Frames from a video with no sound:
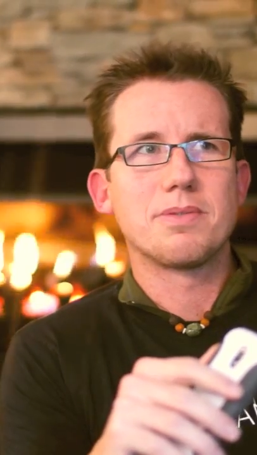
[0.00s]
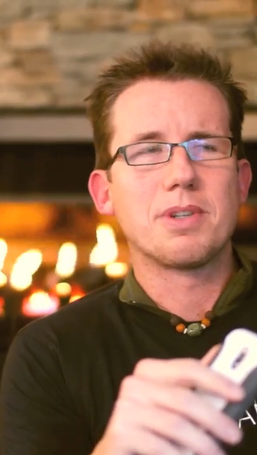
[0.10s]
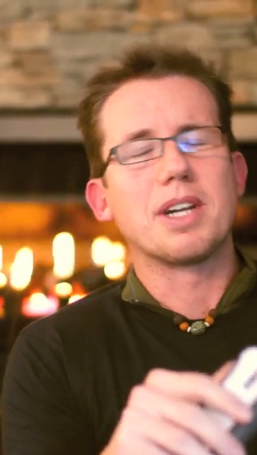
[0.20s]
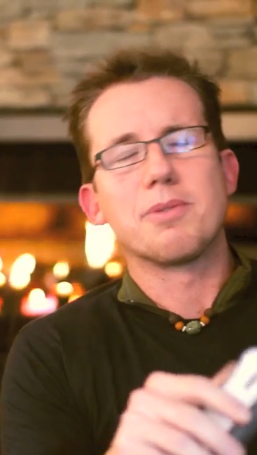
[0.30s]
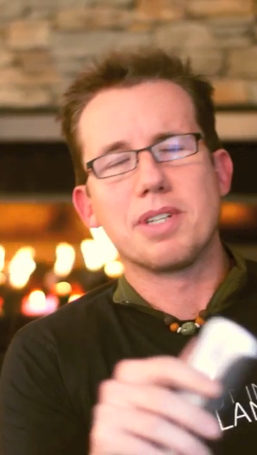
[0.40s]

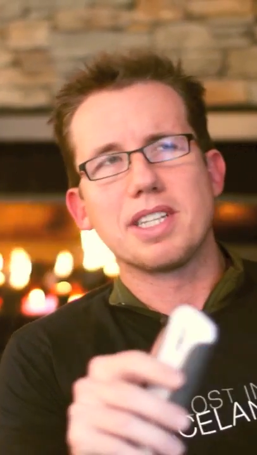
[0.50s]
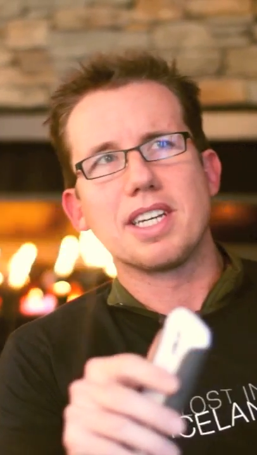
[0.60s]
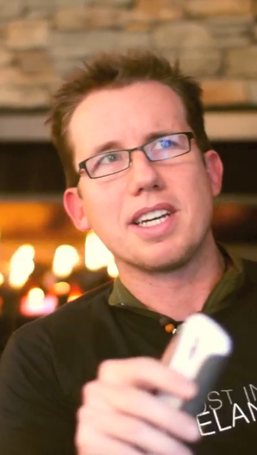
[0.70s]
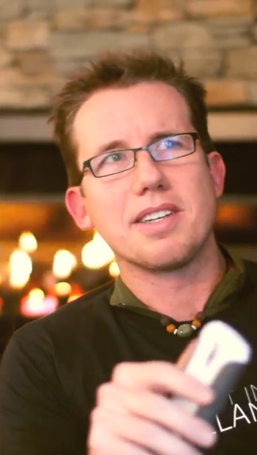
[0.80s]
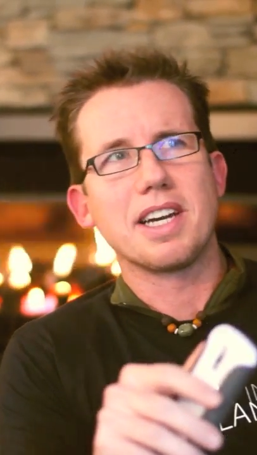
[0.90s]
Well, not really.
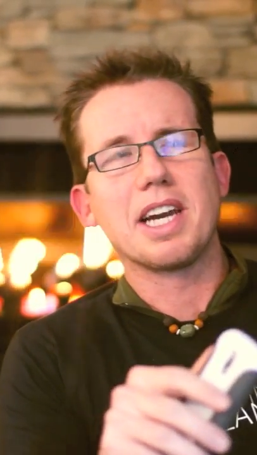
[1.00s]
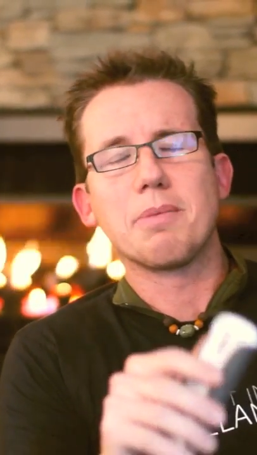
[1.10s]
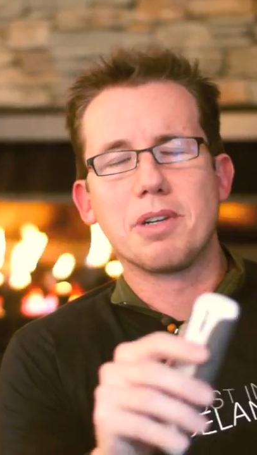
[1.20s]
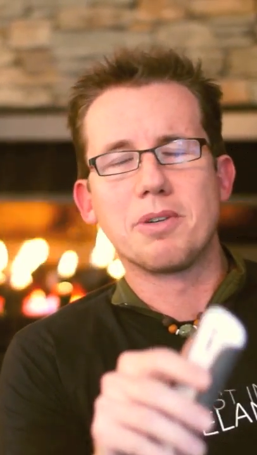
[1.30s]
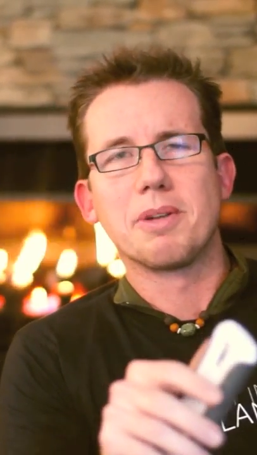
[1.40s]
I
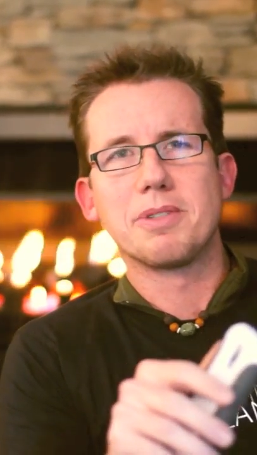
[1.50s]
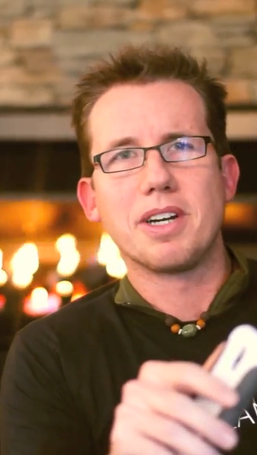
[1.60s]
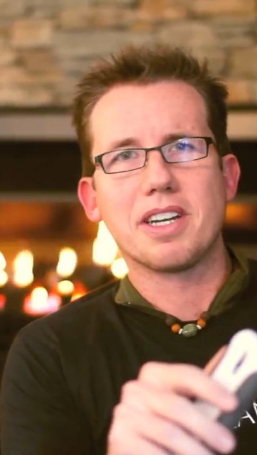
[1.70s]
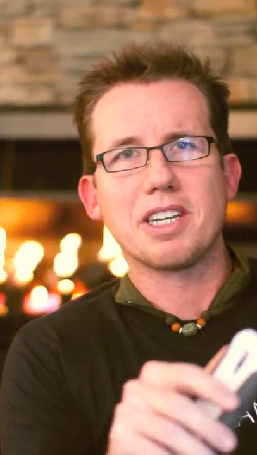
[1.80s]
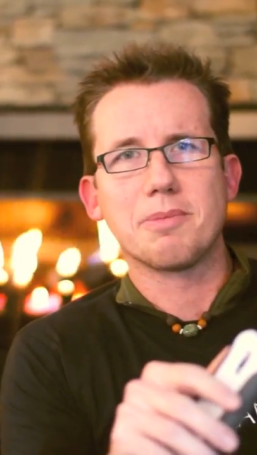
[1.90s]
have to know what I'm
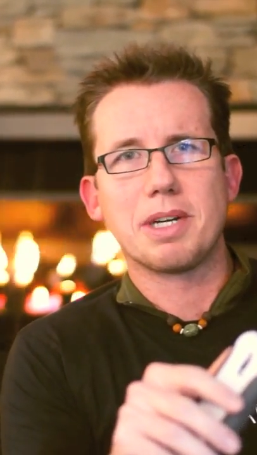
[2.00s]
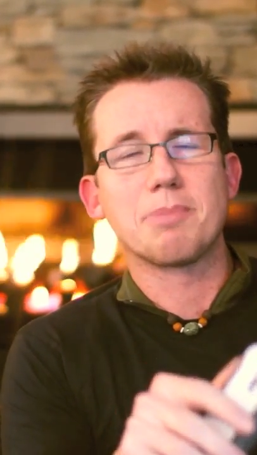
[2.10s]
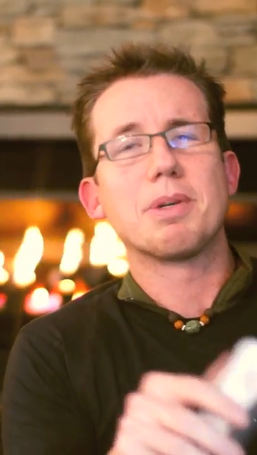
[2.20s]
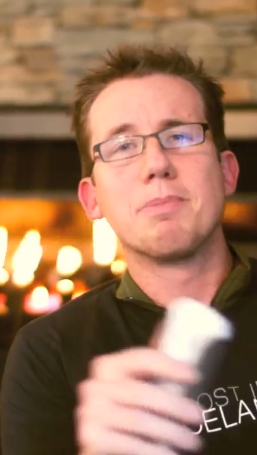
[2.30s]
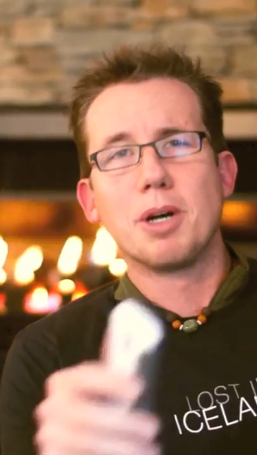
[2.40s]
talking
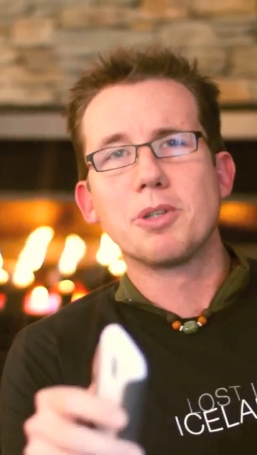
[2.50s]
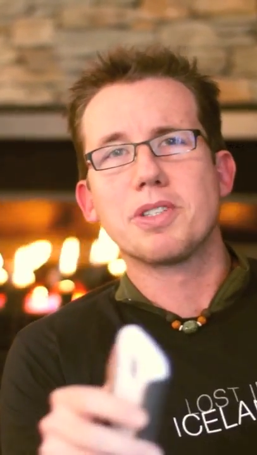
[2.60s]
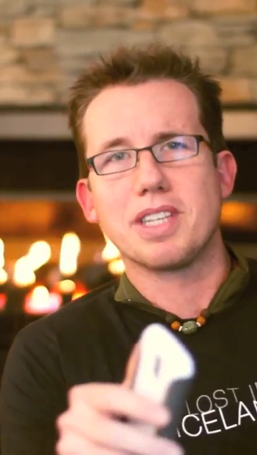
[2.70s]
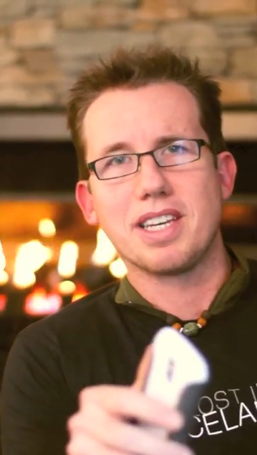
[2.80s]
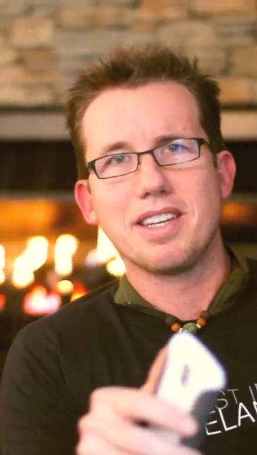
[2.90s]
about. But
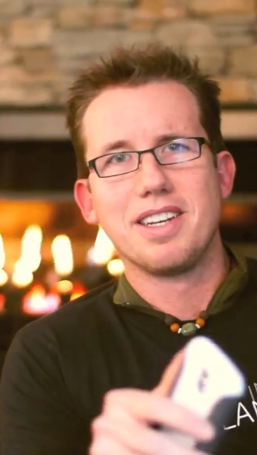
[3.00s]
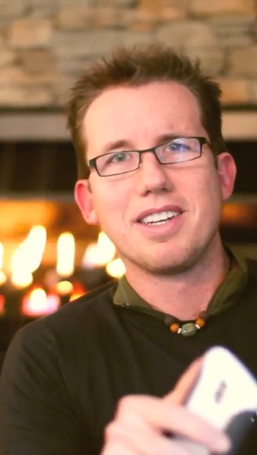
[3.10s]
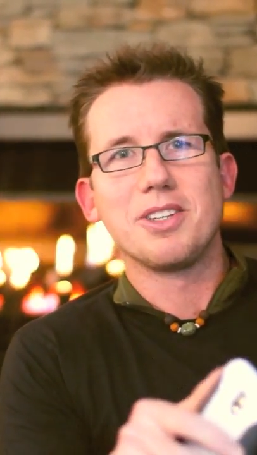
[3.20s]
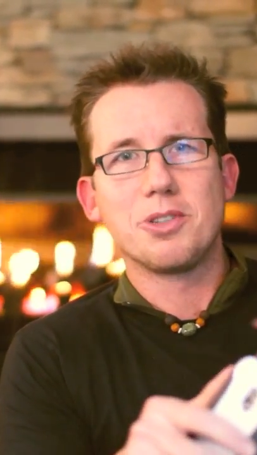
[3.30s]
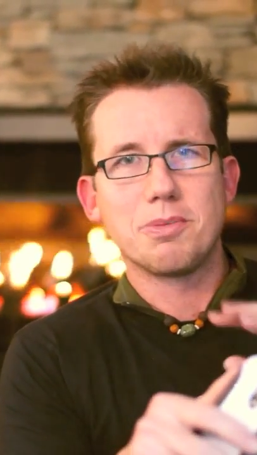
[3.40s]
mostly,
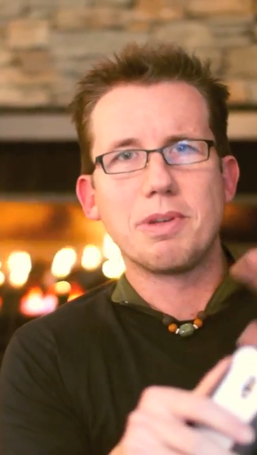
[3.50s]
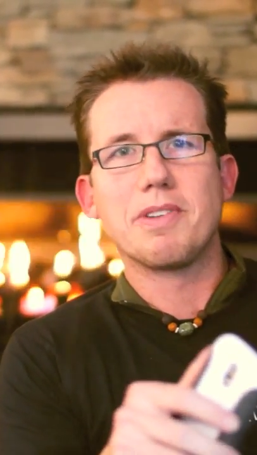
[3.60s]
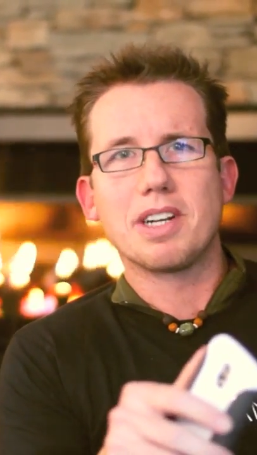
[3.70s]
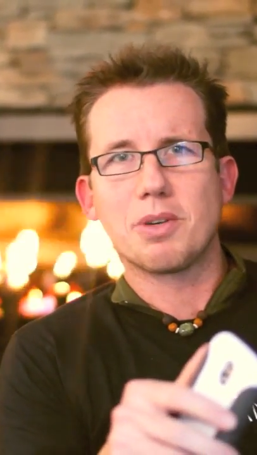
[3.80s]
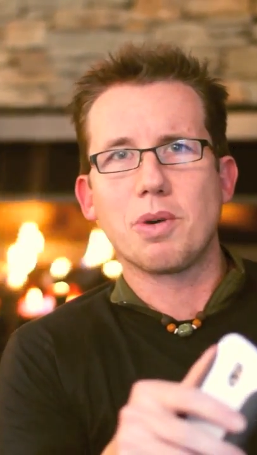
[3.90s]
you should be
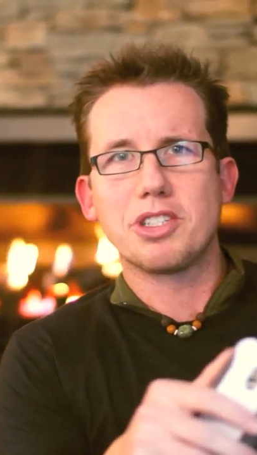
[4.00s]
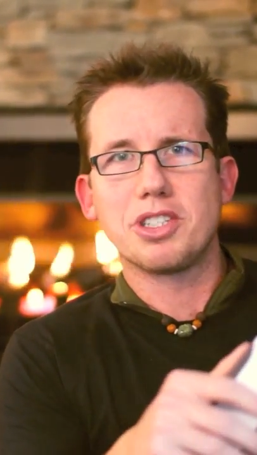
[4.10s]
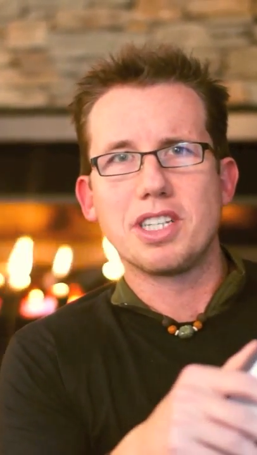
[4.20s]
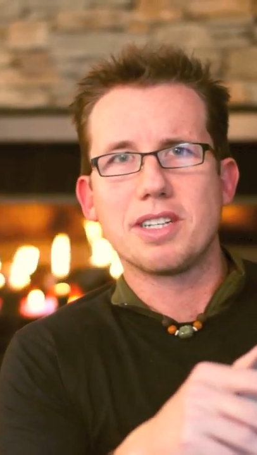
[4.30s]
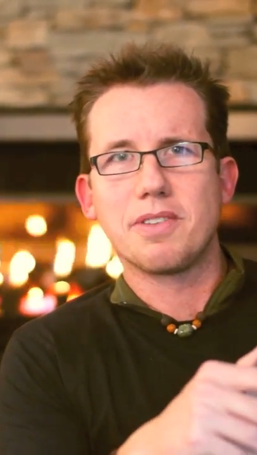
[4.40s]
very
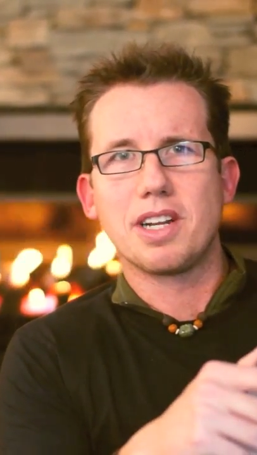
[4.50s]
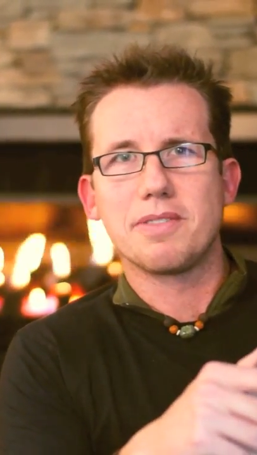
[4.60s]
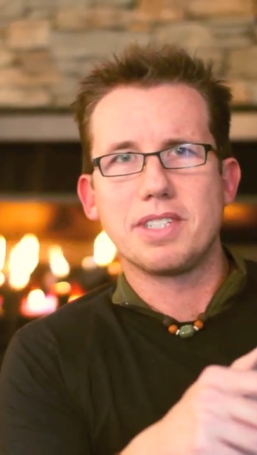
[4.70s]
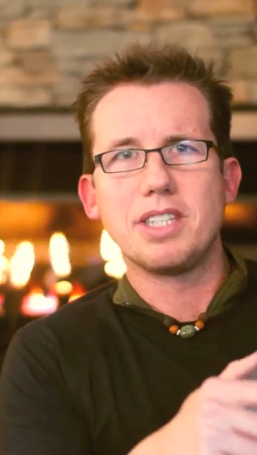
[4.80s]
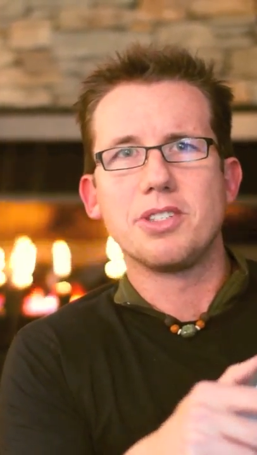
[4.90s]
questioning of a lot
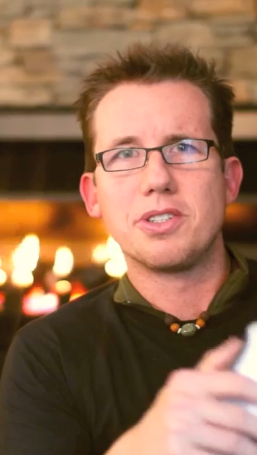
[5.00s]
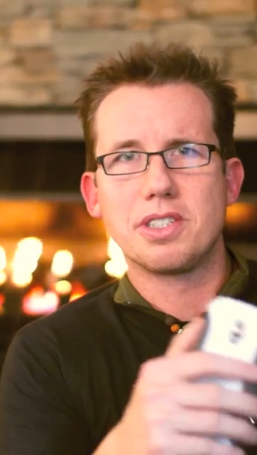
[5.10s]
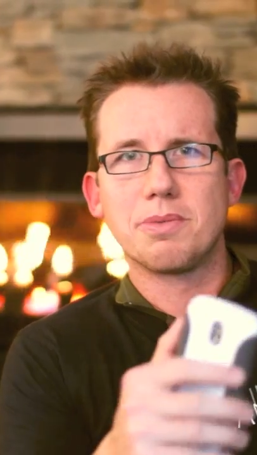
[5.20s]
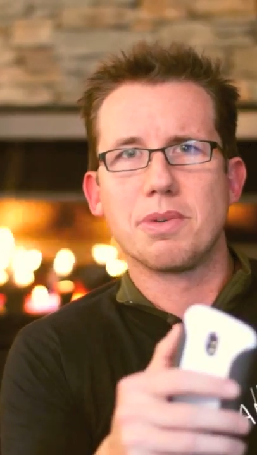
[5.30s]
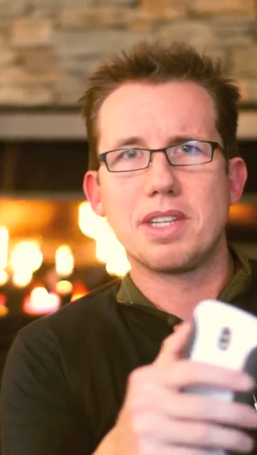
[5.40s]
of
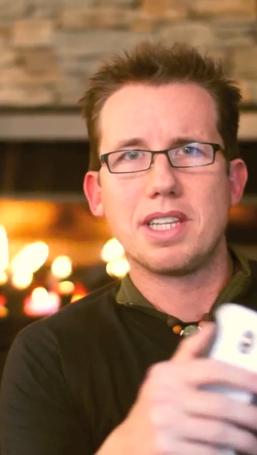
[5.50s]
teachers and